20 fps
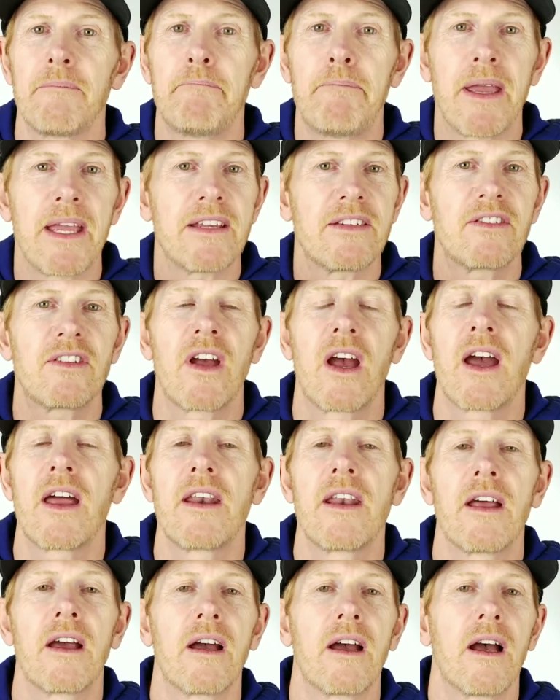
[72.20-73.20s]
based
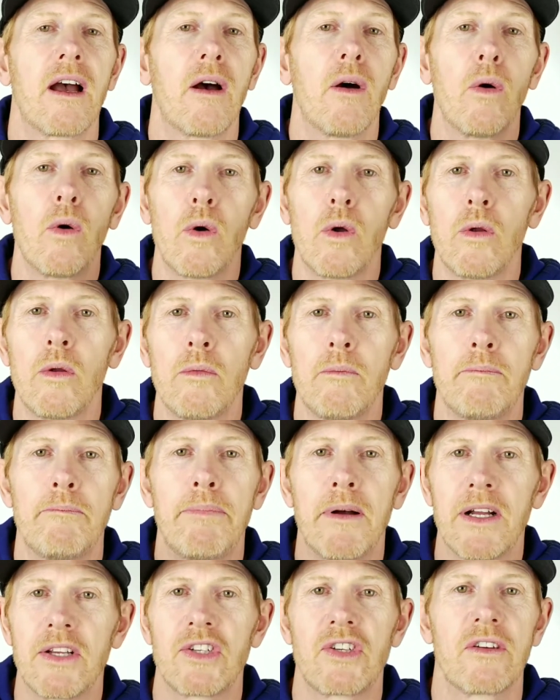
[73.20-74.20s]
on a whole
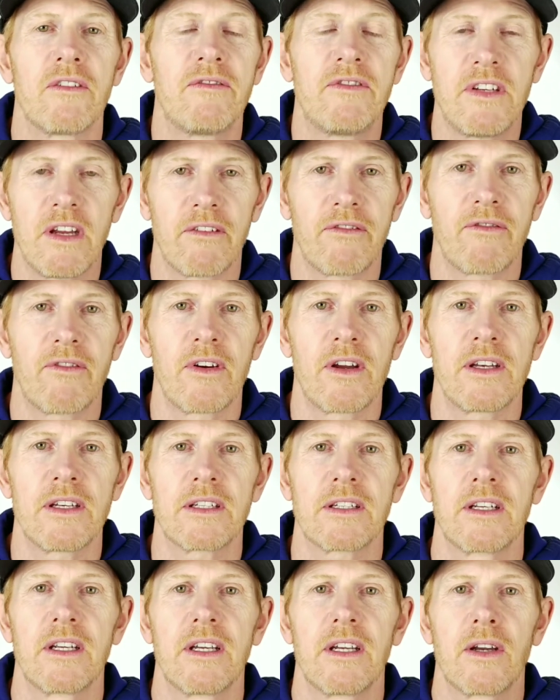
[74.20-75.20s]
bunch of
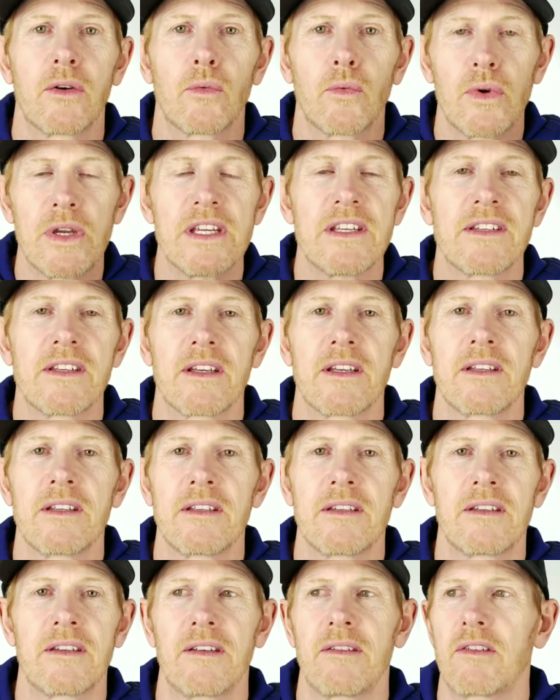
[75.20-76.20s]
different
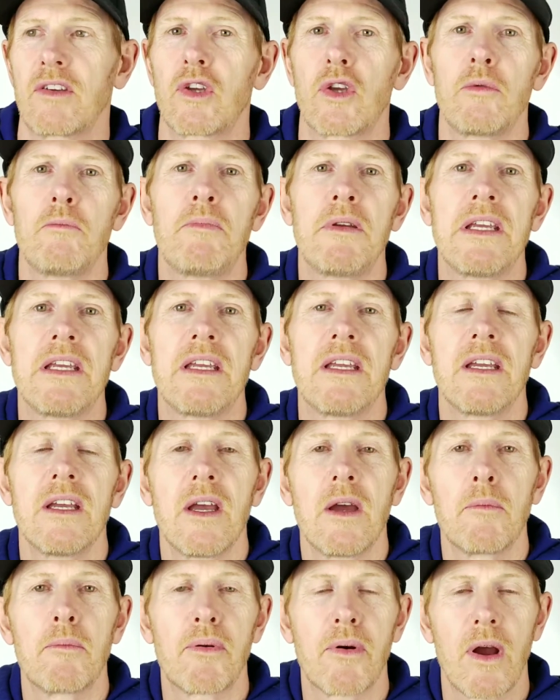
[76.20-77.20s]
reasons could be
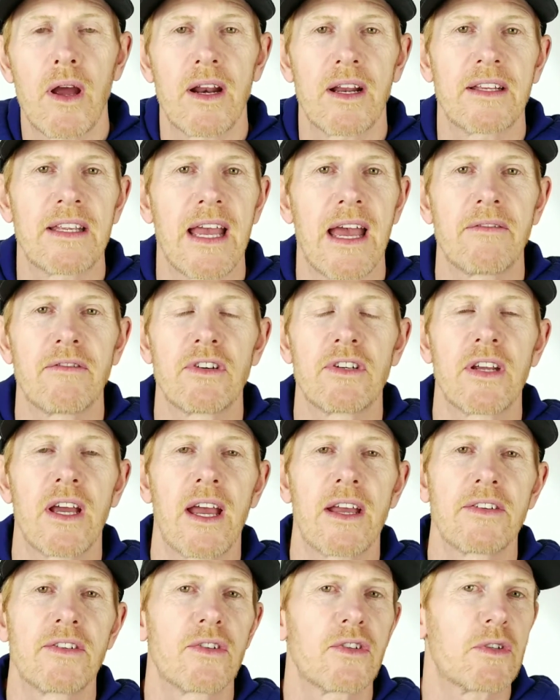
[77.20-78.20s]
product
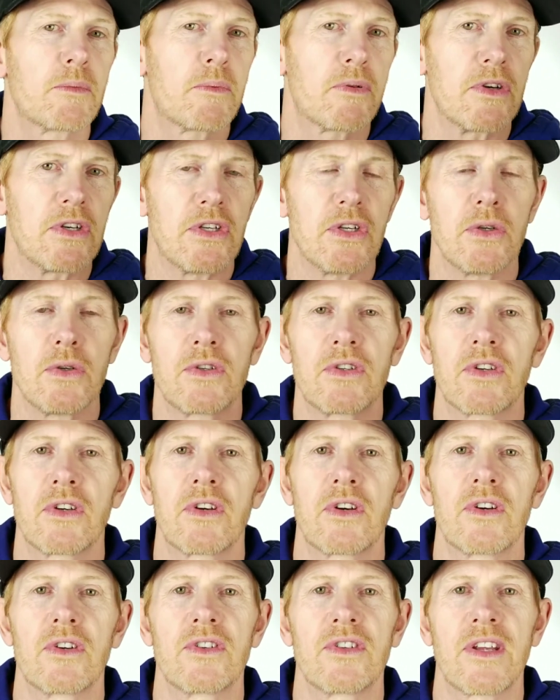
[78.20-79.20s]
advertisers,
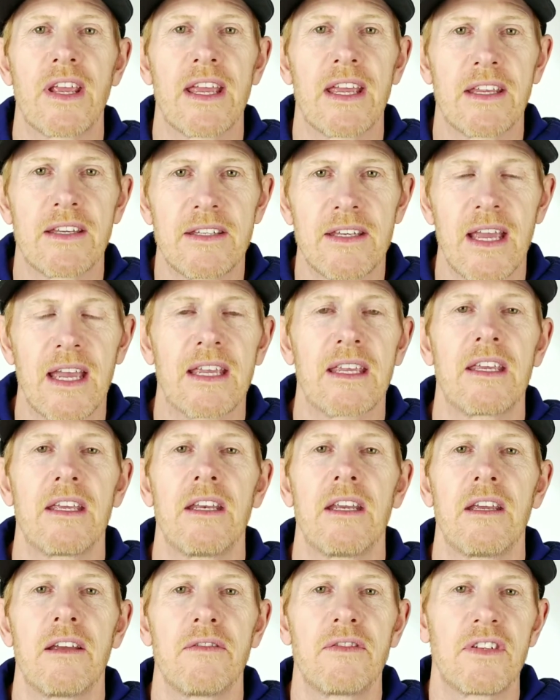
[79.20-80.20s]
producers,
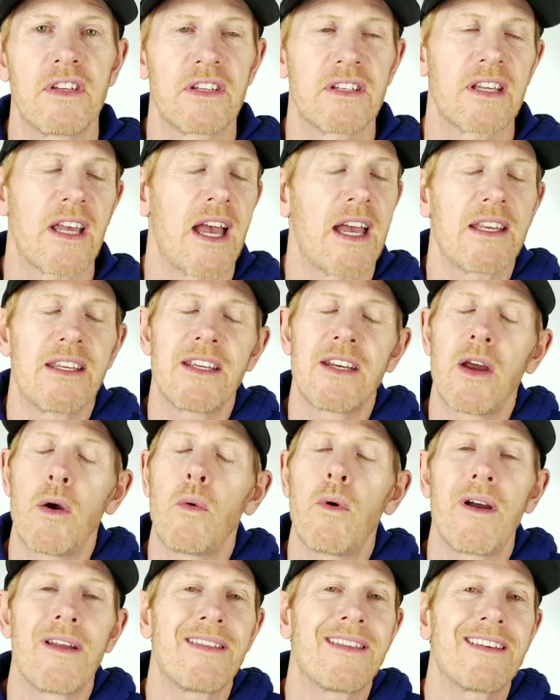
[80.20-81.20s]
executives decide, you know
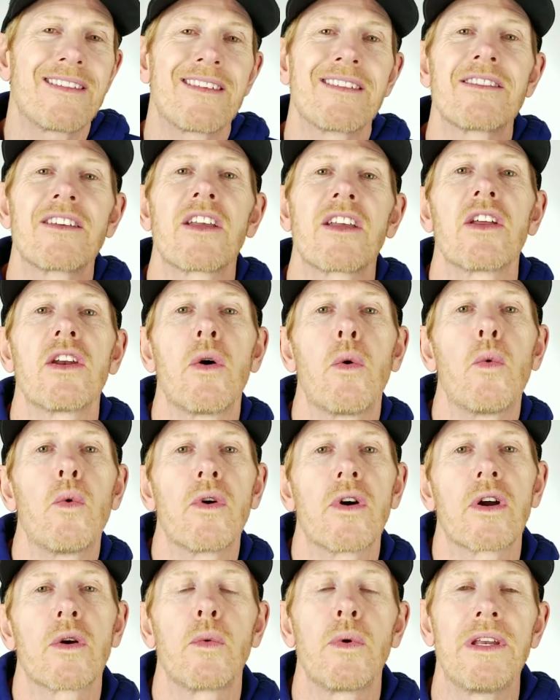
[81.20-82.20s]
what, this isn't going to
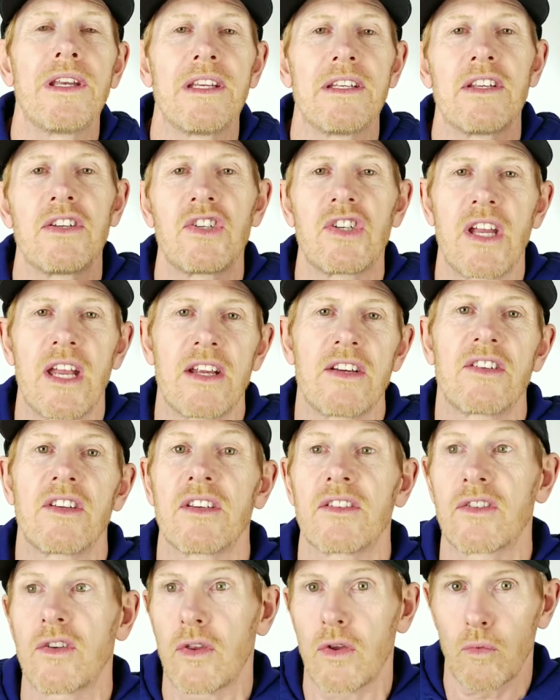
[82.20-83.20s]
work. We need to change
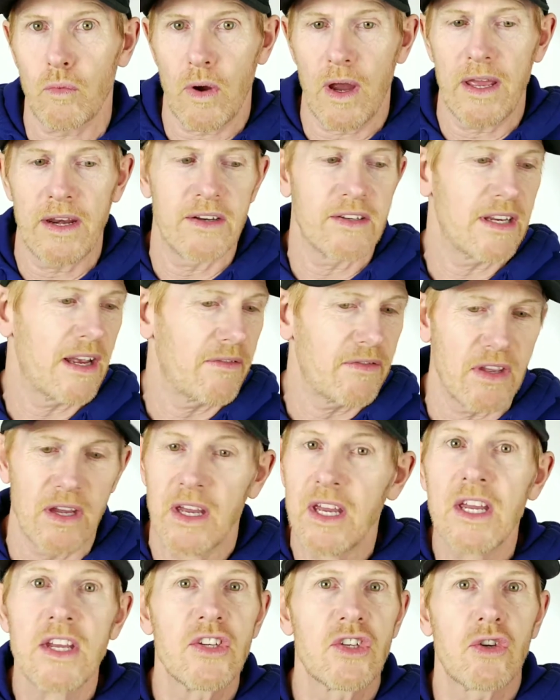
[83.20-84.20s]
this. So the writers have to
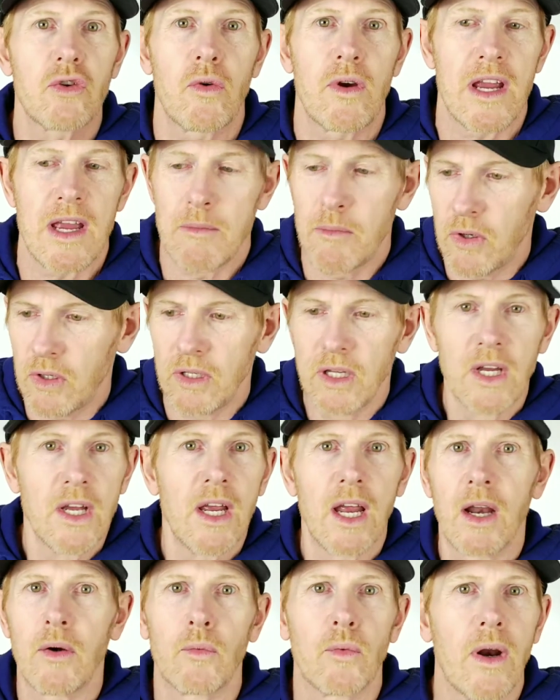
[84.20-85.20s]
scramble
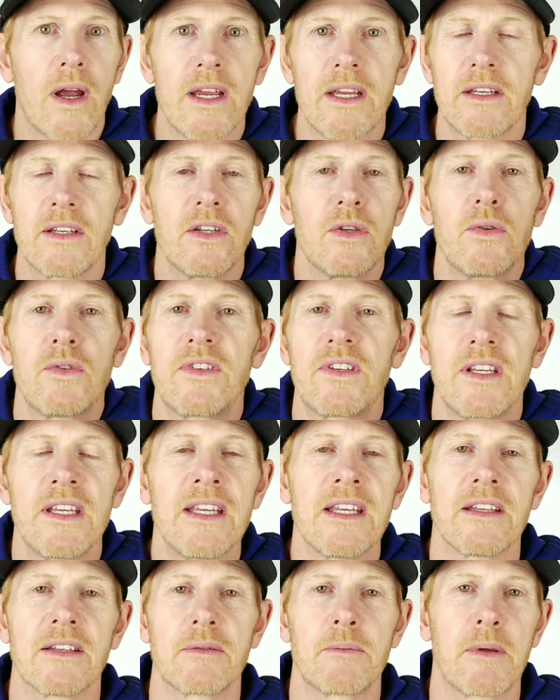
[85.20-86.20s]
and write new
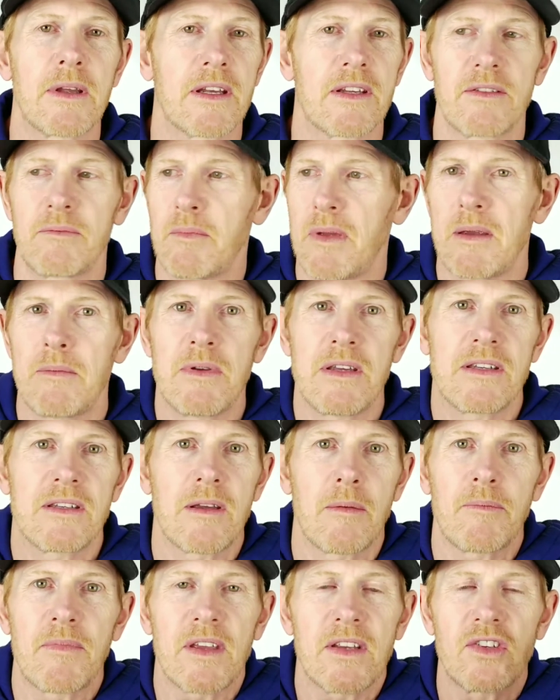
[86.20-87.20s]
scenes because maybe
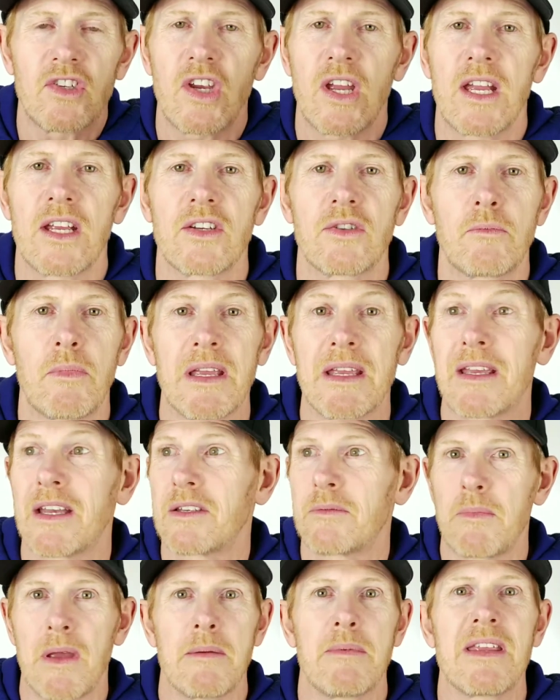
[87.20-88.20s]
something changed
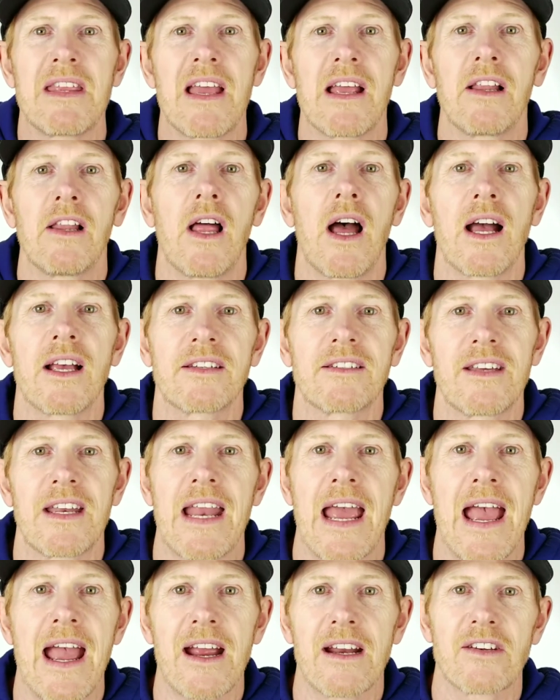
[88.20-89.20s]
because maybe they lost an
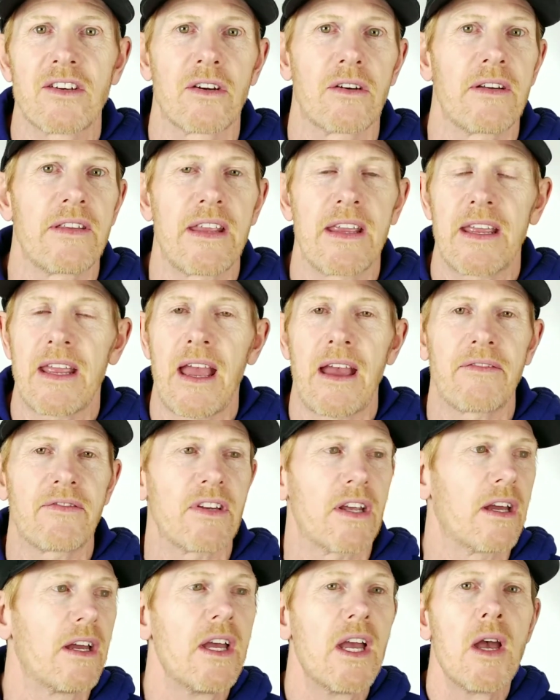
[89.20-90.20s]
actor and they have
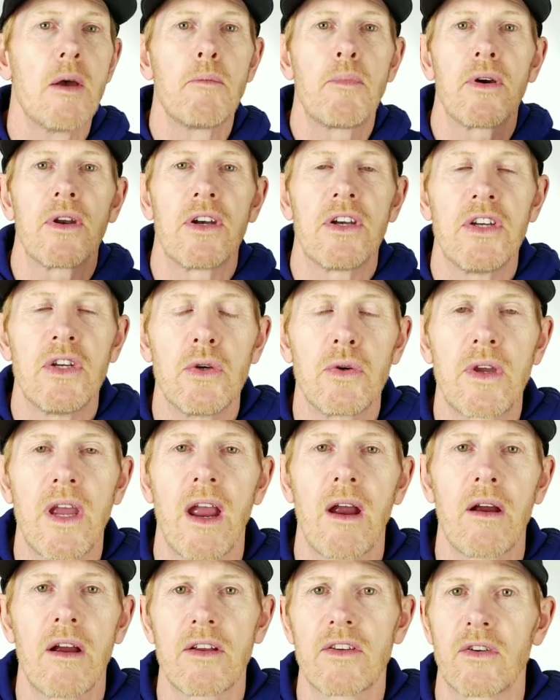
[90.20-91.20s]
to put a new
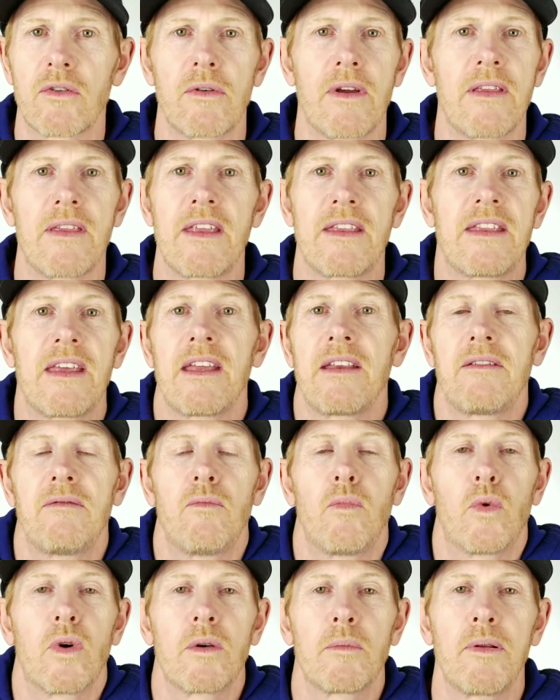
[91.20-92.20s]
character in that they
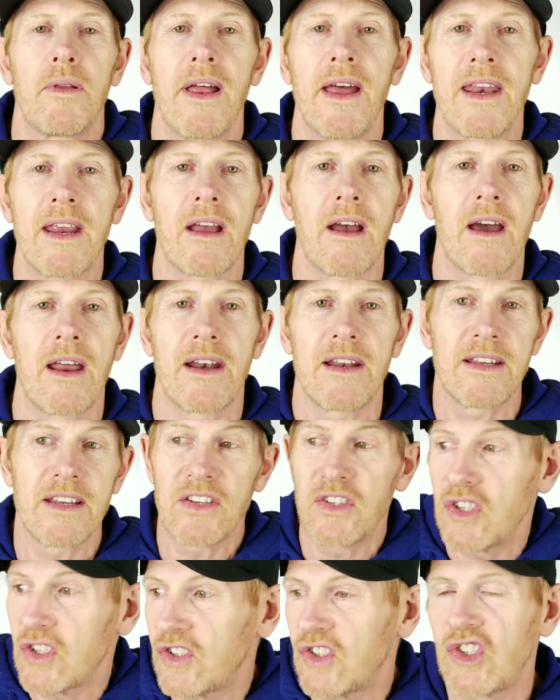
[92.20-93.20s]
weren't planning on and
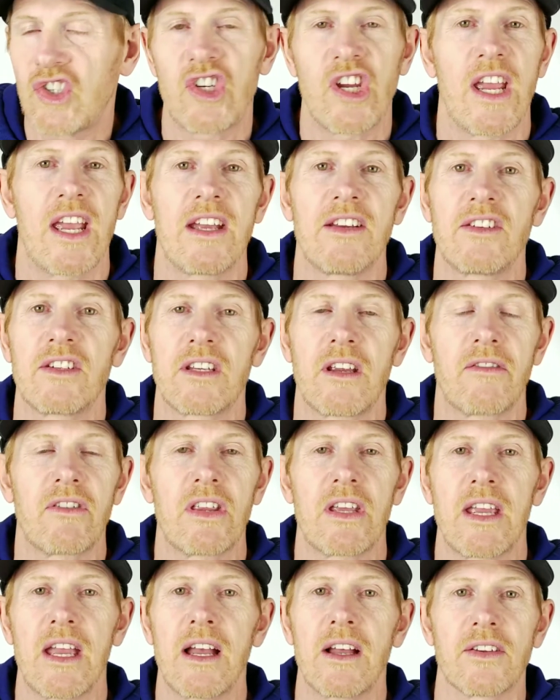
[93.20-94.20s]
it just changes
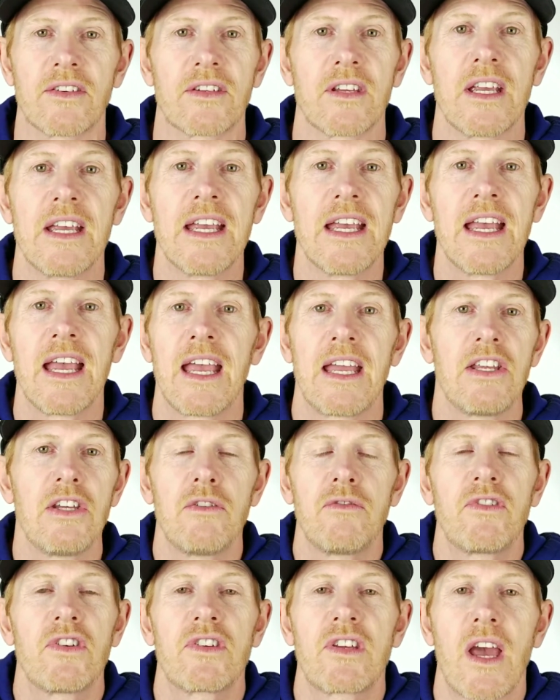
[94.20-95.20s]
everything else. And
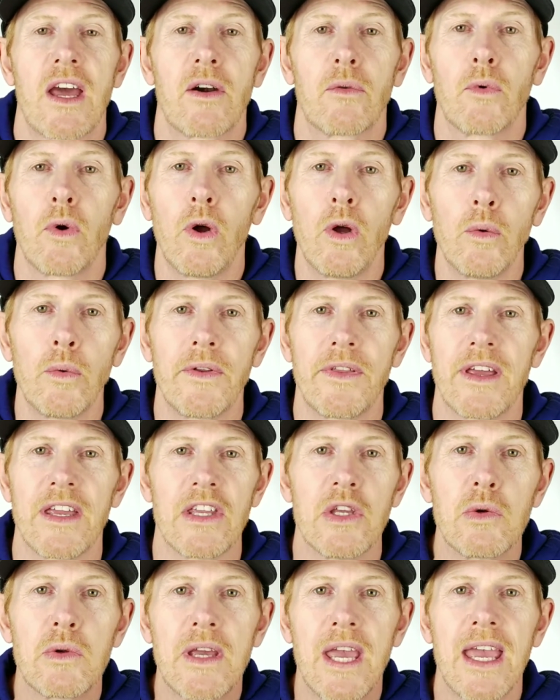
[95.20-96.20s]
you've just got to roll with it.
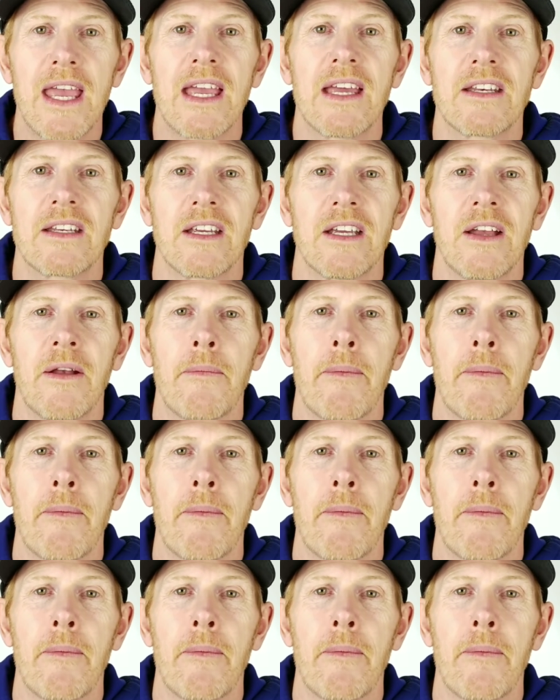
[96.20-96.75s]
You can't